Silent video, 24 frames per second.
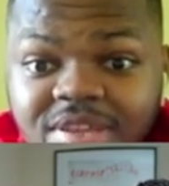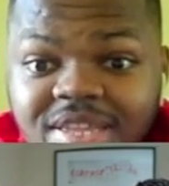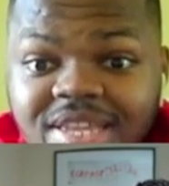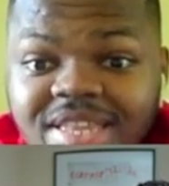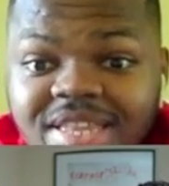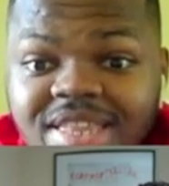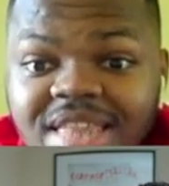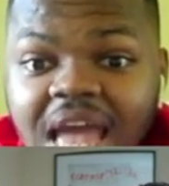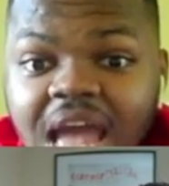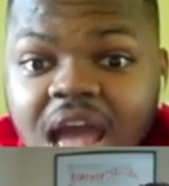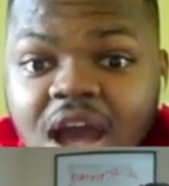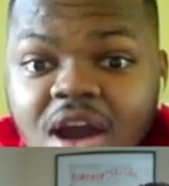
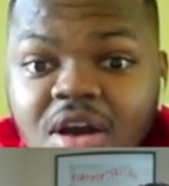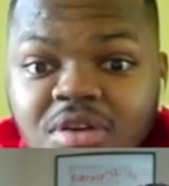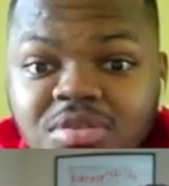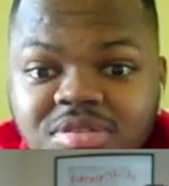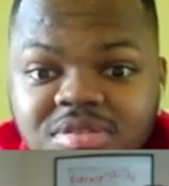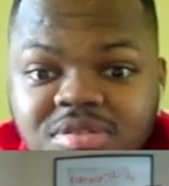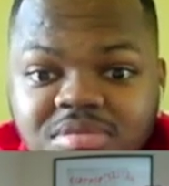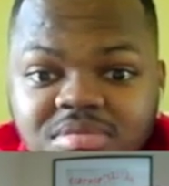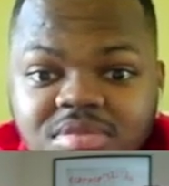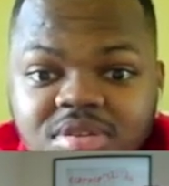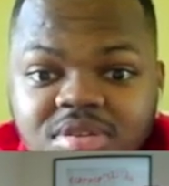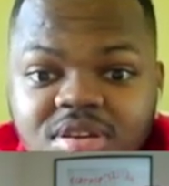Like racks on
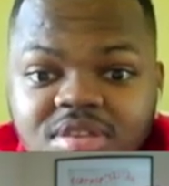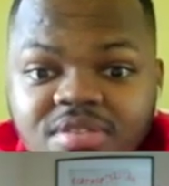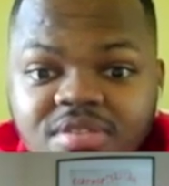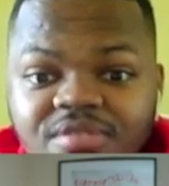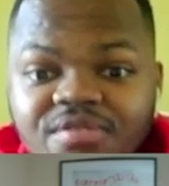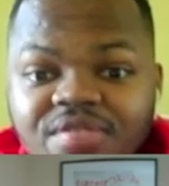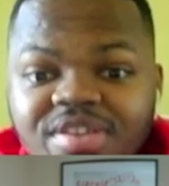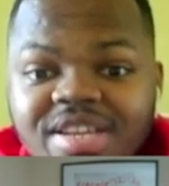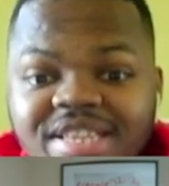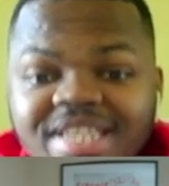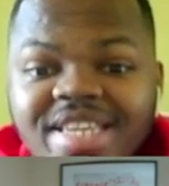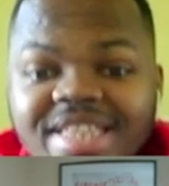racks?
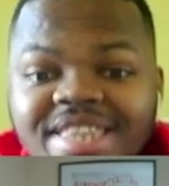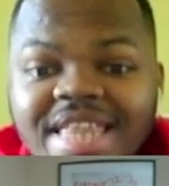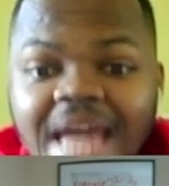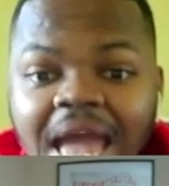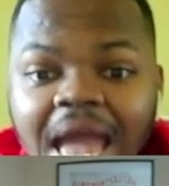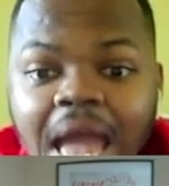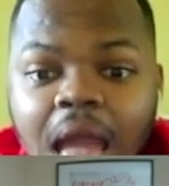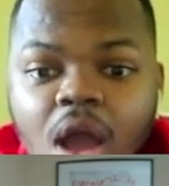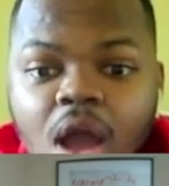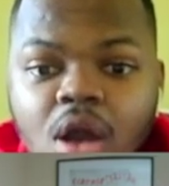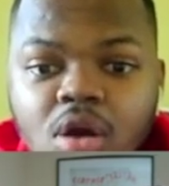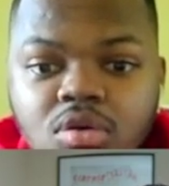I know that
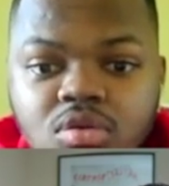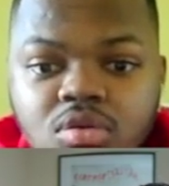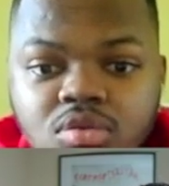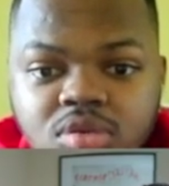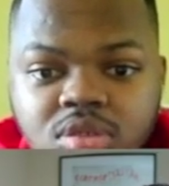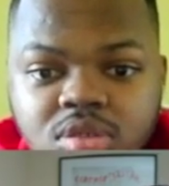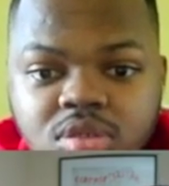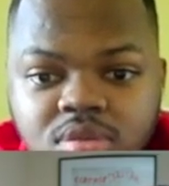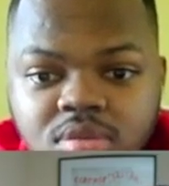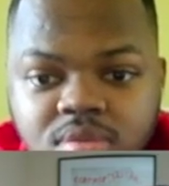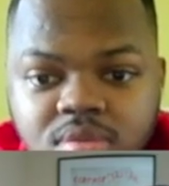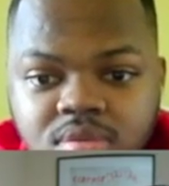song.
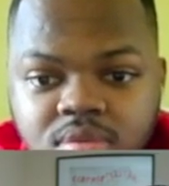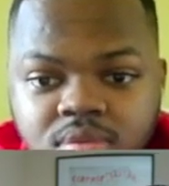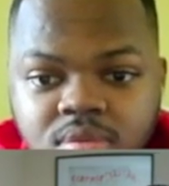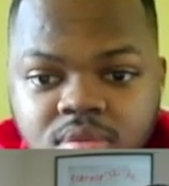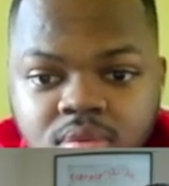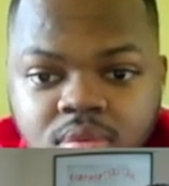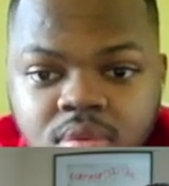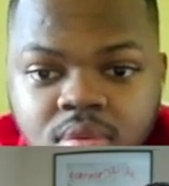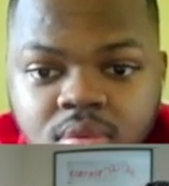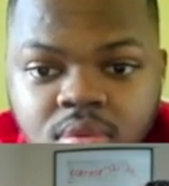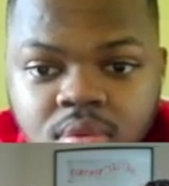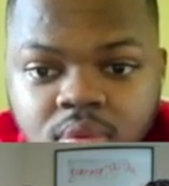
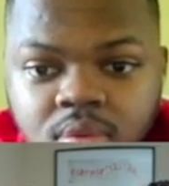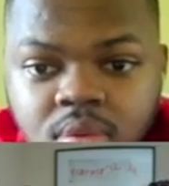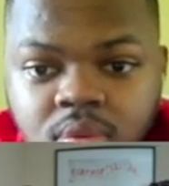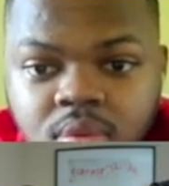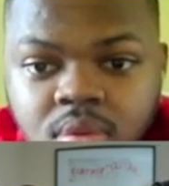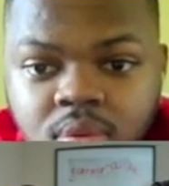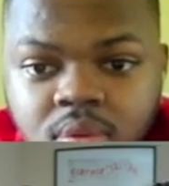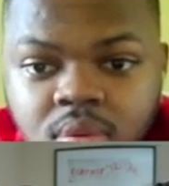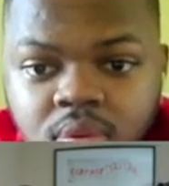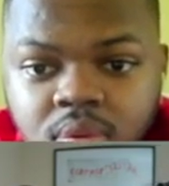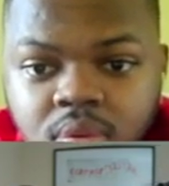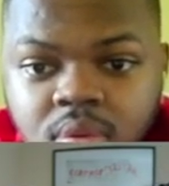Yes.
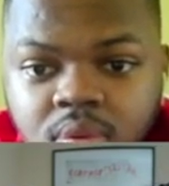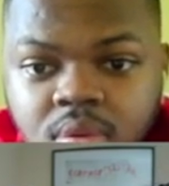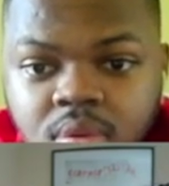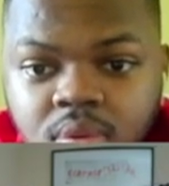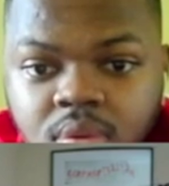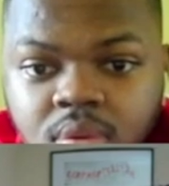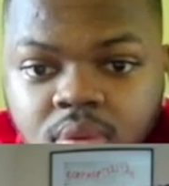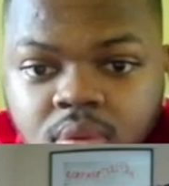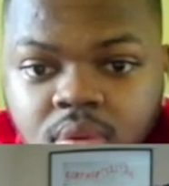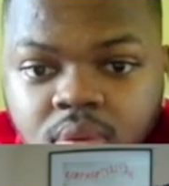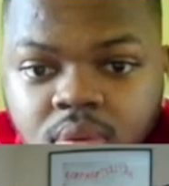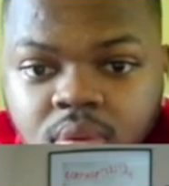Look what they talk
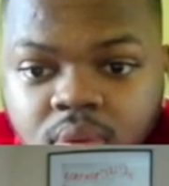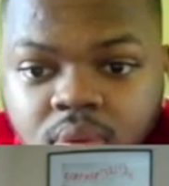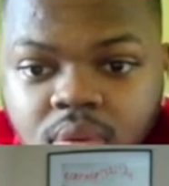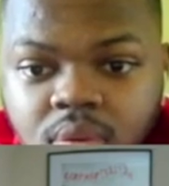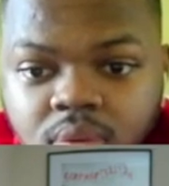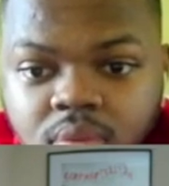about?